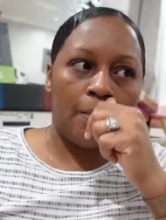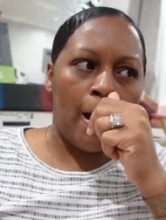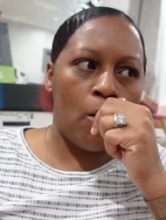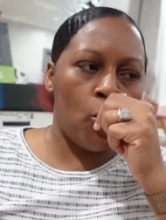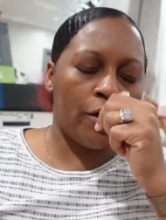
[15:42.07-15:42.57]

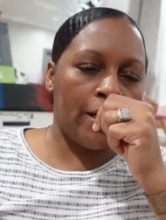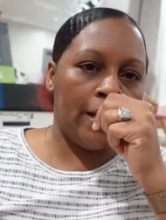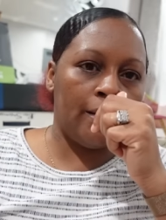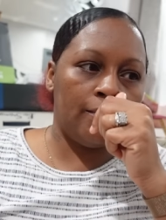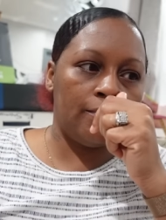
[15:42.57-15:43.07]
I ordered
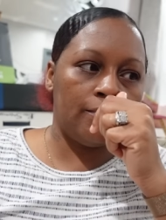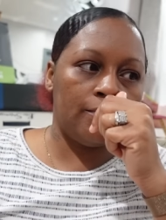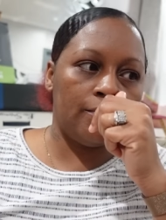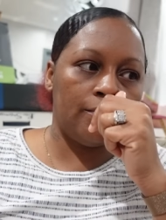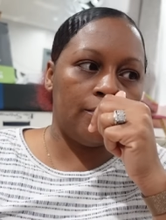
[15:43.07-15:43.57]
it
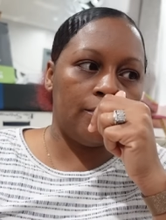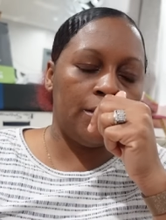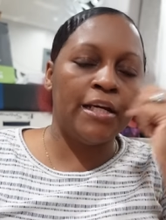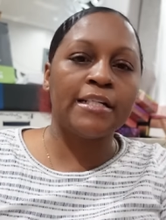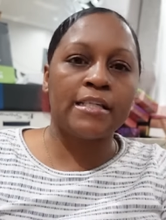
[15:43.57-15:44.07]

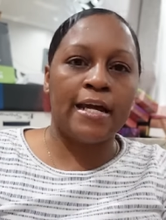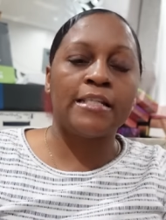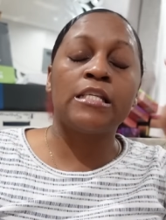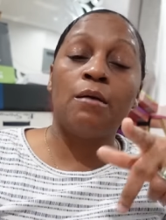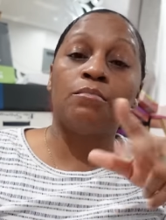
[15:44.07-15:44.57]
yesterday.
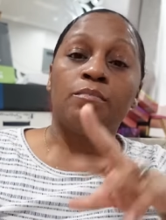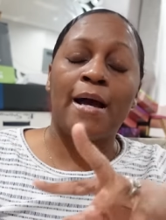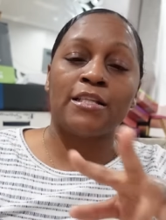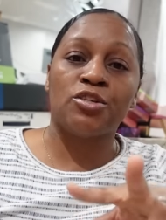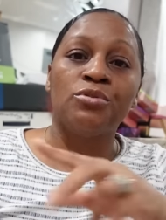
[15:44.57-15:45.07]
Some
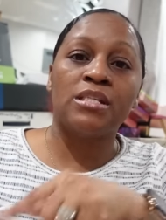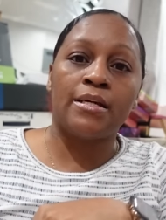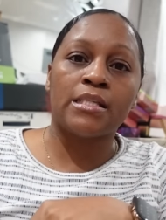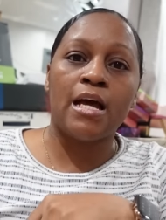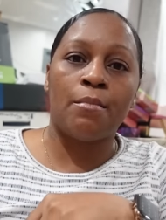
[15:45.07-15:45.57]
about two
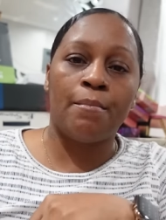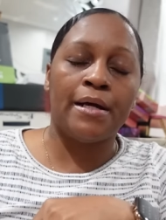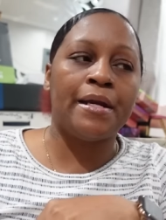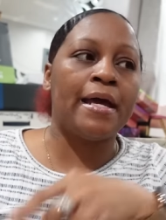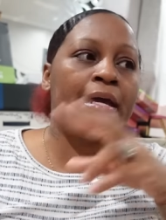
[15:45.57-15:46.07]
cents coming
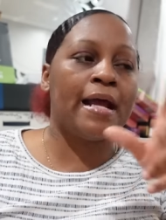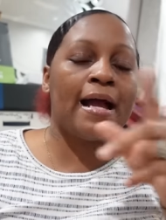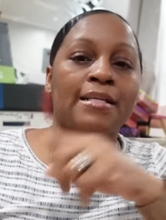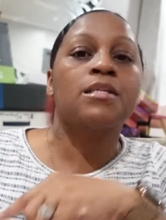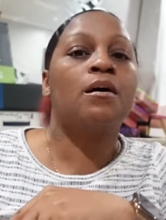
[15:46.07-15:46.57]
Monday, and I
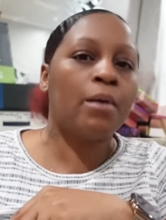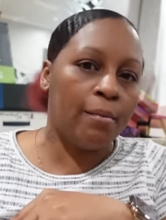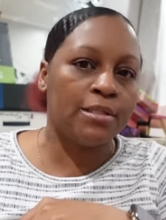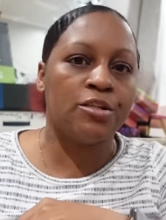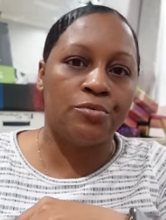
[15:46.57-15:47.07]
got some
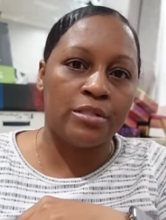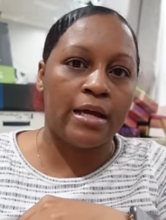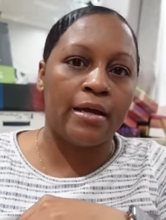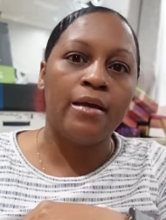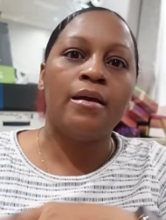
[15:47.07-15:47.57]
coming
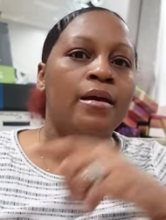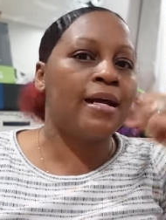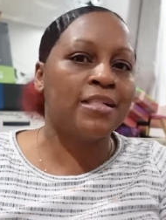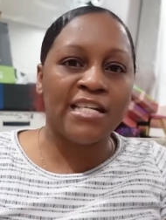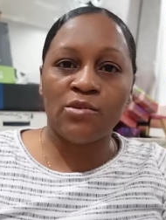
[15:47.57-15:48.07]
Tuesday. And
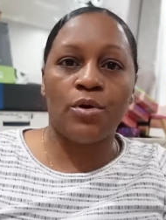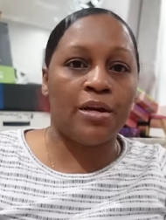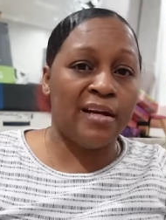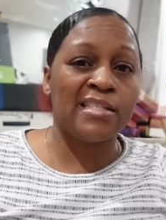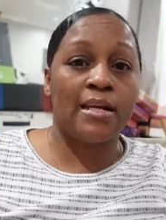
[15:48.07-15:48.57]
I just ordered
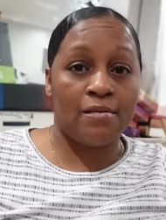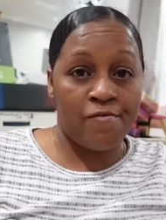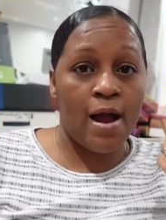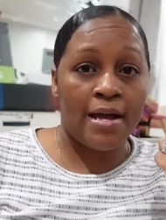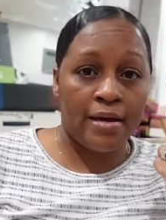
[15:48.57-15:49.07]
yesterday,
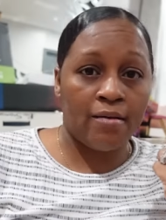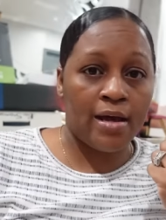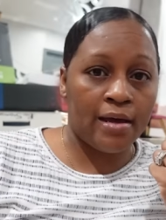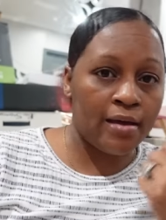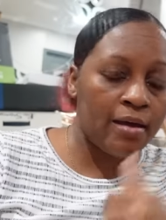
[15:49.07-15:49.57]
Friday.
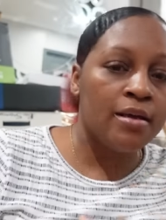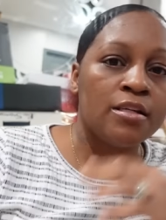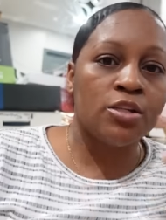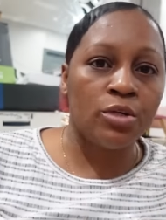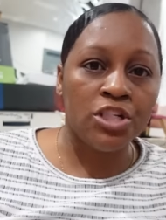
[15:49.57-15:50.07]
Okay,
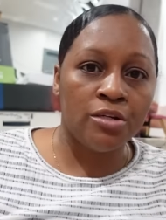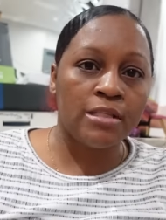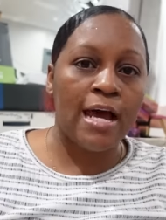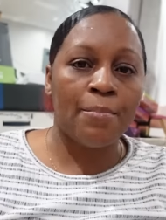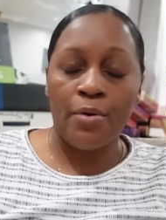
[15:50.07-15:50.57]
so it ships
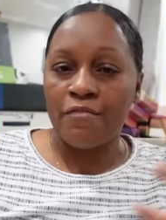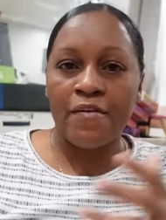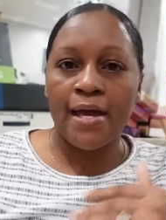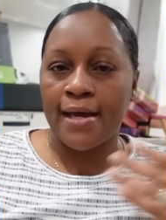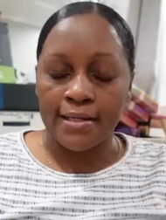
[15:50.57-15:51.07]
out pretty
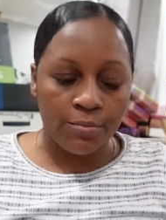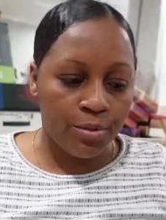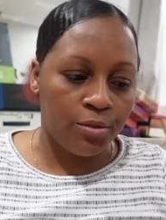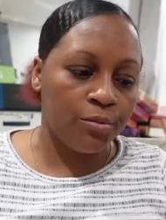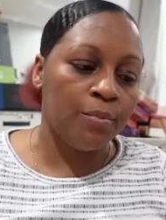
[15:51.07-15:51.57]
fast.
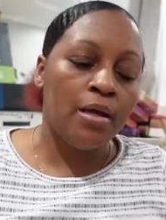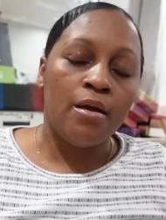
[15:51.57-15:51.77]
Boom.